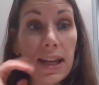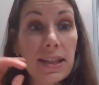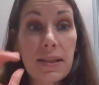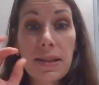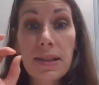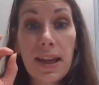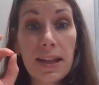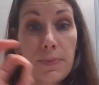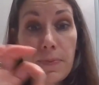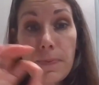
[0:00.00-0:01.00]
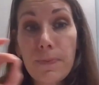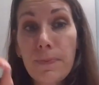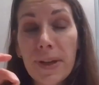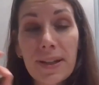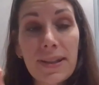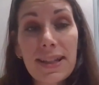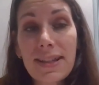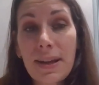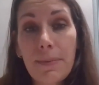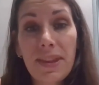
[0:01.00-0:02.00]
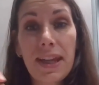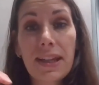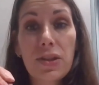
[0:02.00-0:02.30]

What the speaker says: It's building something